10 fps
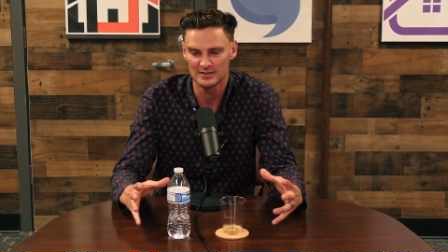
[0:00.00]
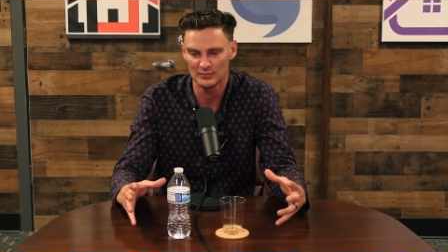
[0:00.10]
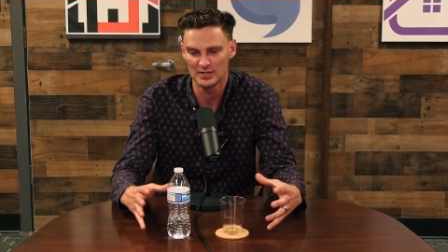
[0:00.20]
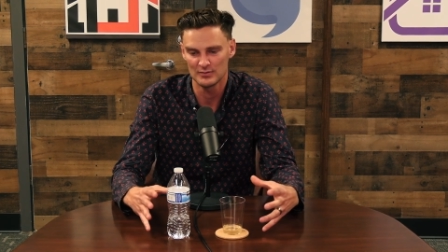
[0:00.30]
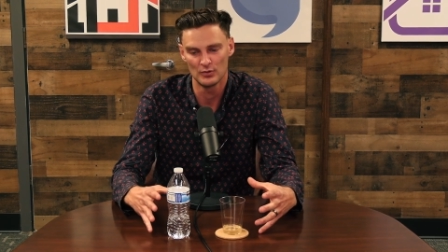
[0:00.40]
And
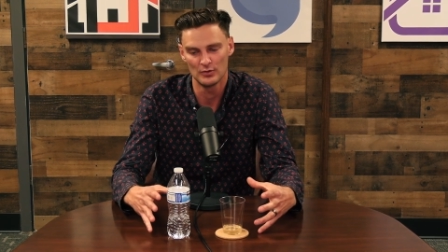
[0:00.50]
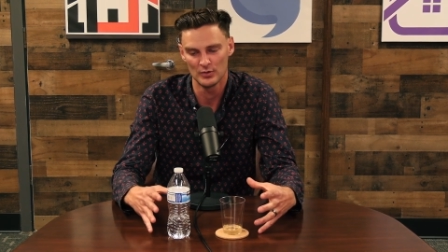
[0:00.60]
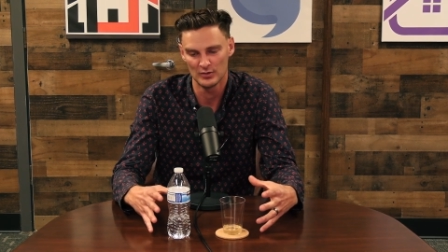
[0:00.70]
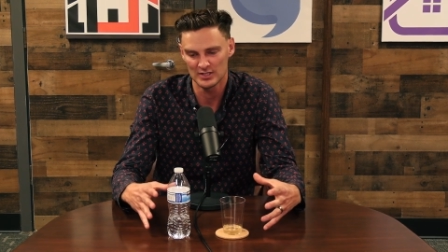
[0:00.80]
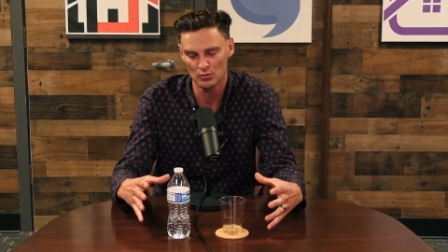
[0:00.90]
when it
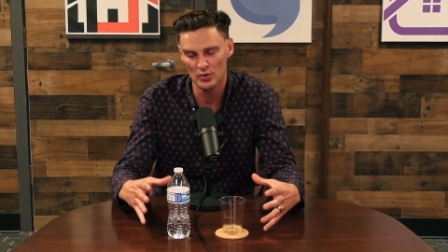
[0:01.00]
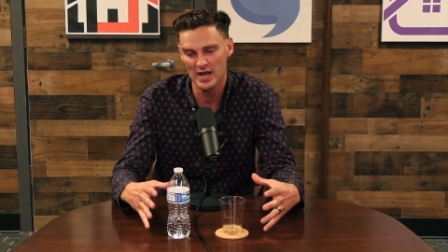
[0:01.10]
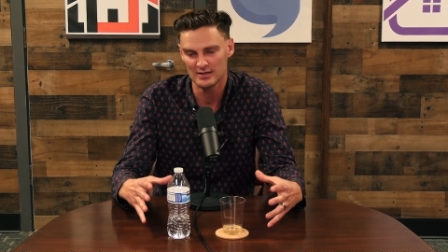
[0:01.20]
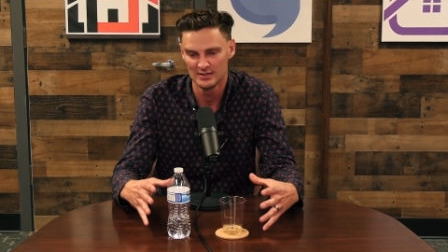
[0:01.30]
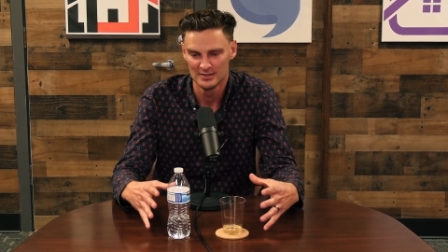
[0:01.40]
when it gets
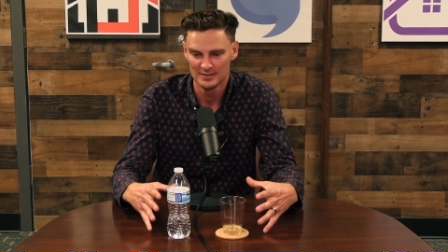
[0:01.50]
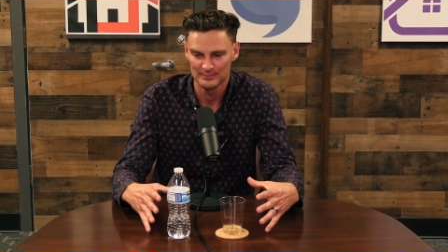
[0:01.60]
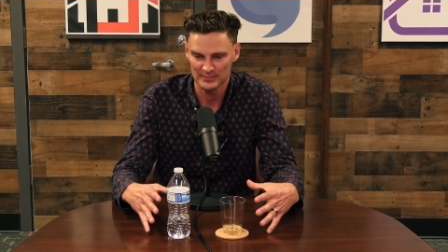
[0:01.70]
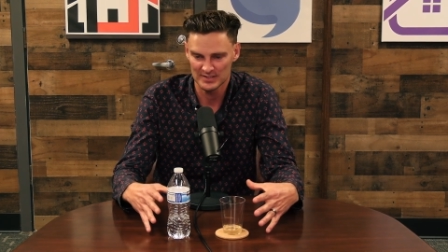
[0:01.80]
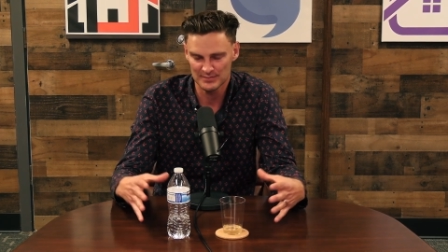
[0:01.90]
wet,
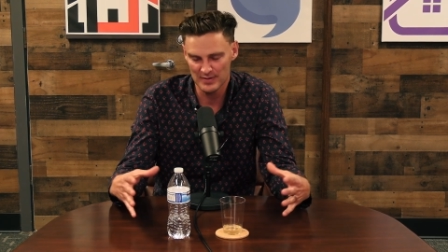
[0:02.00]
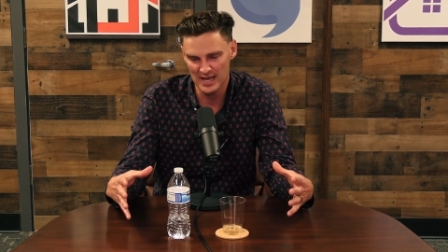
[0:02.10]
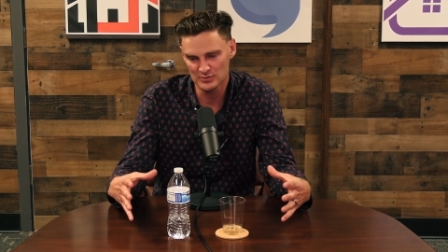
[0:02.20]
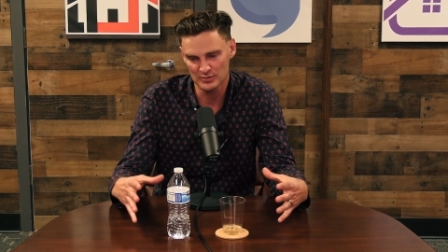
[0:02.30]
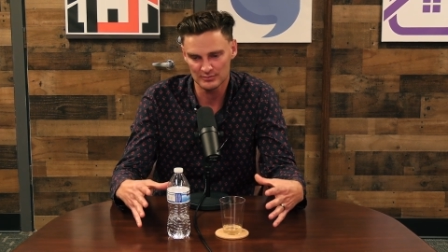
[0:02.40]

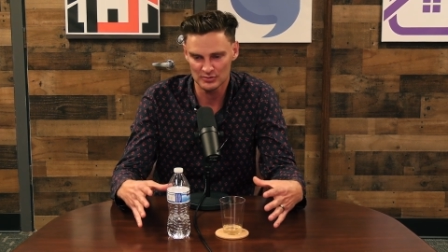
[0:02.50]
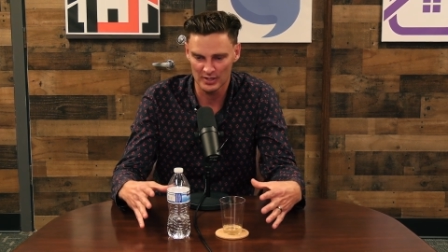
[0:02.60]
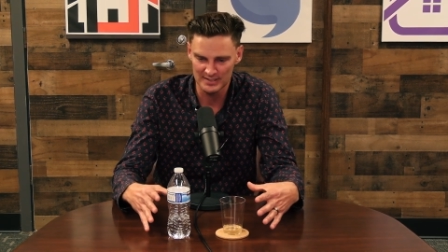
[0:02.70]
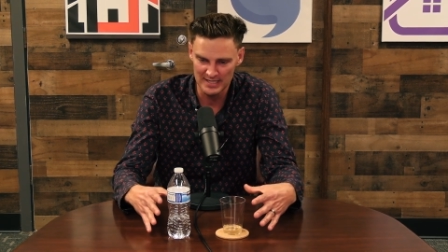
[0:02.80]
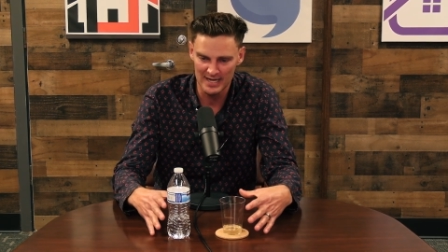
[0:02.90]
expands. When it
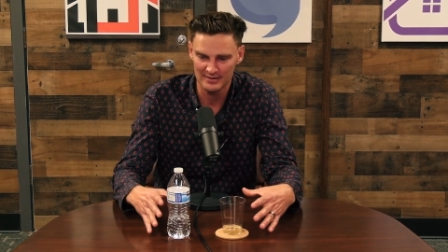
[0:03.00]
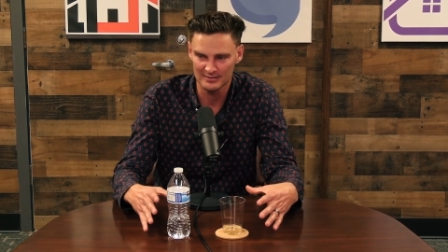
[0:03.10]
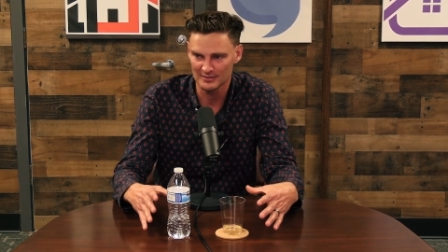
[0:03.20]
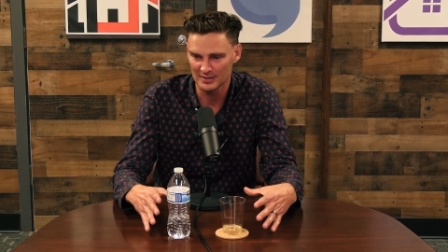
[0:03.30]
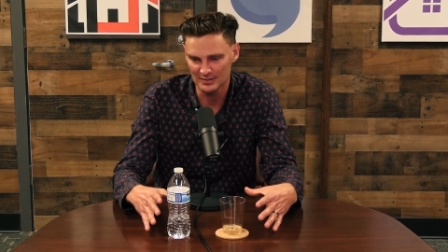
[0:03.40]
dries out,
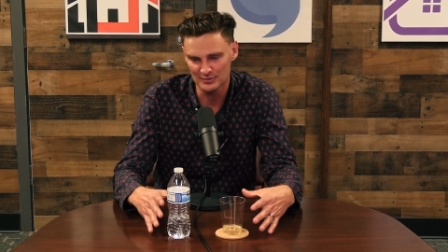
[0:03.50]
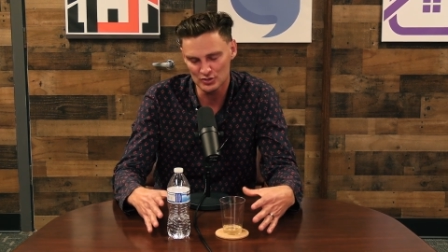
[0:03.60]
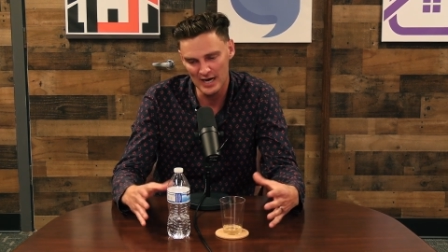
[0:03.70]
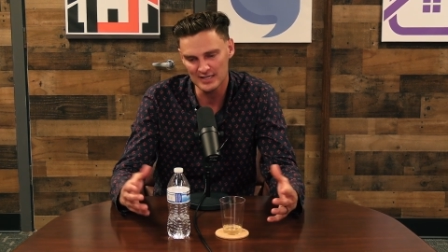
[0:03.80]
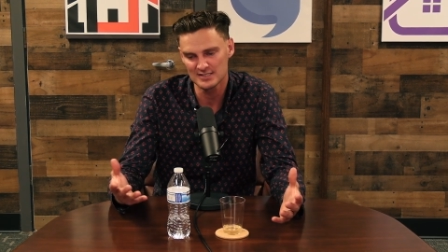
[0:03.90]
it, it
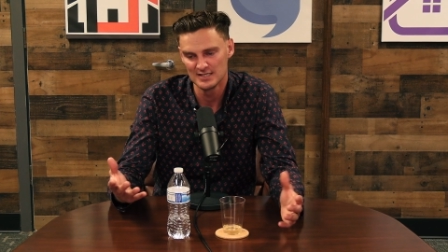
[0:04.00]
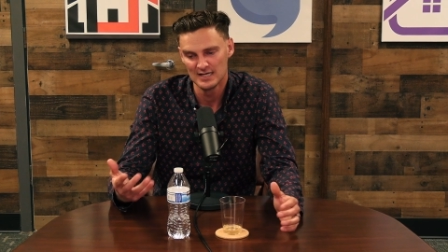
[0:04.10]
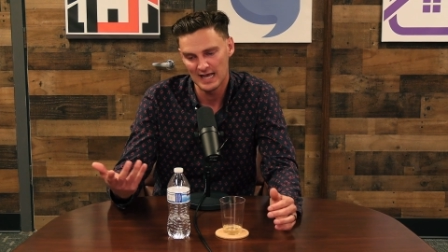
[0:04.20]
contracts.